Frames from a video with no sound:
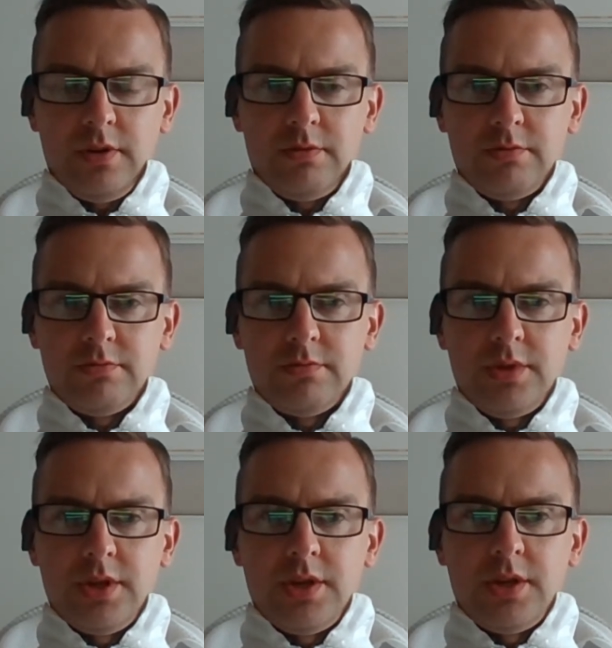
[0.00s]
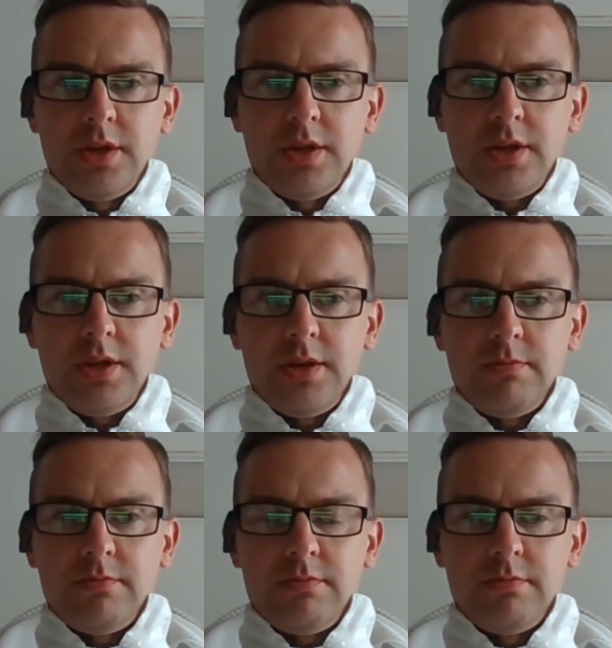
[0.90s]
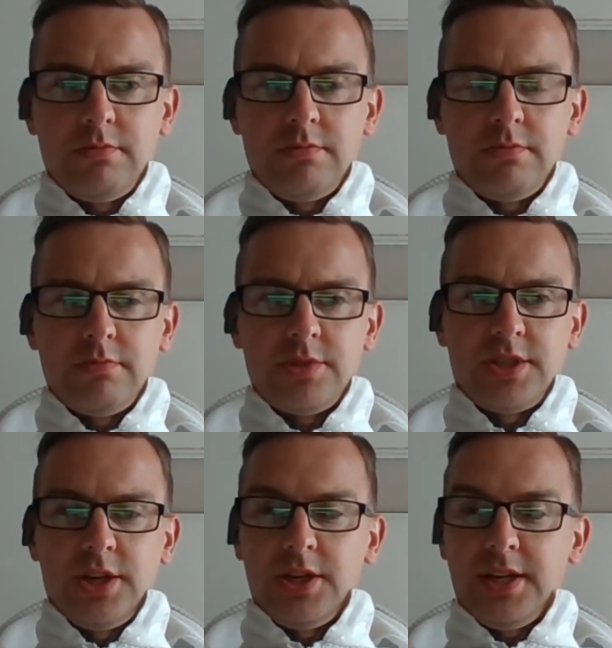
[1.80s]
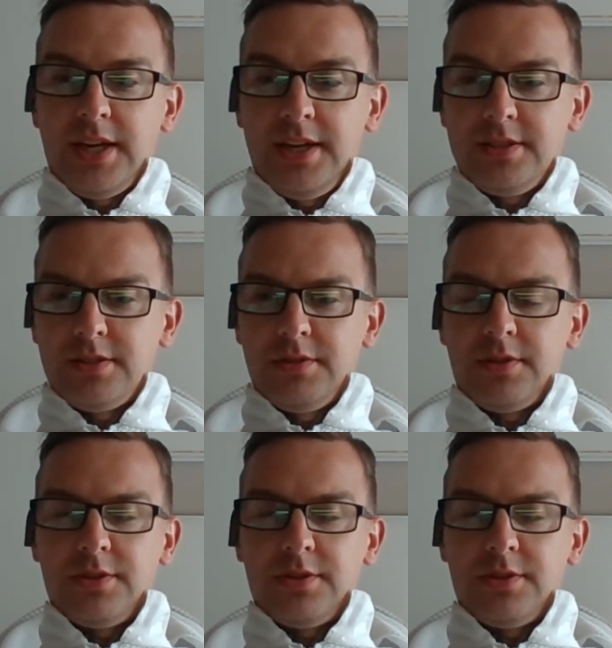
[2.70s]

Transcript: so, um, still early days. It's